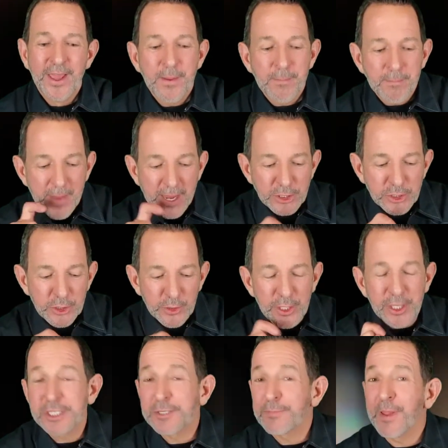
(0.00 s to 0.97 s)
Make sure you
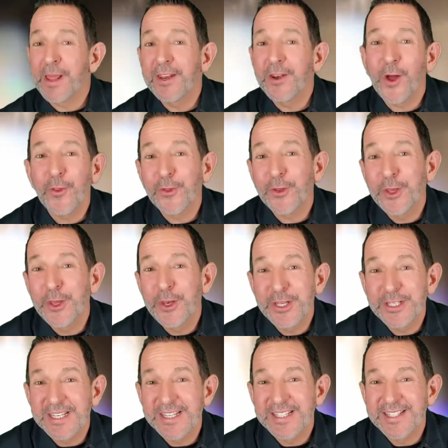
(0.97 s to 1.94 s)
explain all the
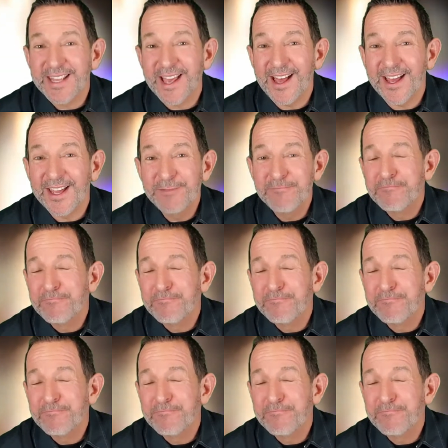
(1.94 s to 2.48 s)
goodies inside